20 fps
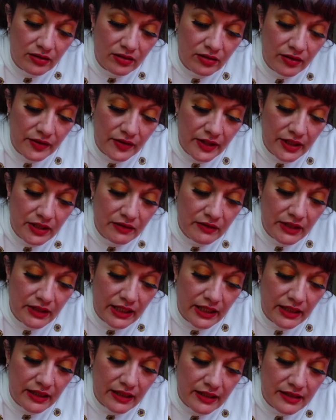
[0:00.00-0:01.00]
All that you
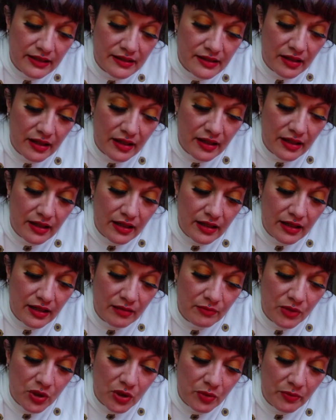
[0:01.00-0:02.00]
need is a
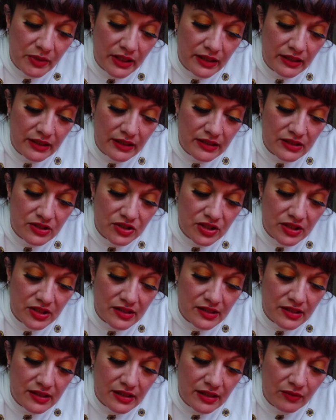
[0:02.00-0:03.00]
moment, is
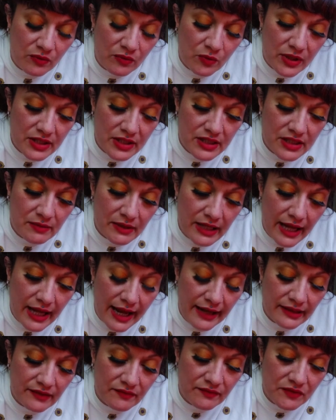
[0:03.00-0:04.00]
just one sweet
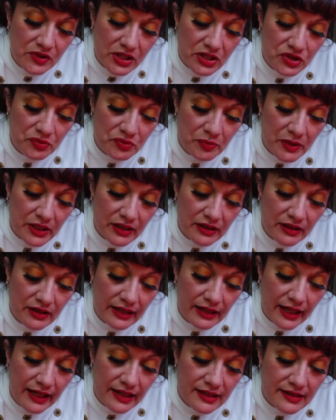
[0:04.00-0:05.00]
act of nourishment.
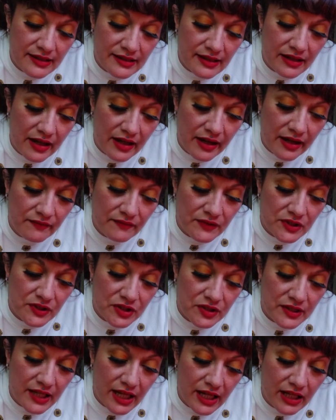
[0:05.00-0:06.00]
That is enough
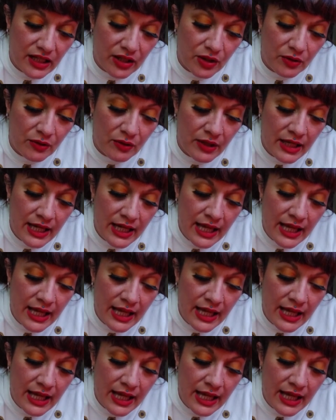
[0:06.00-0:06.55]
to take you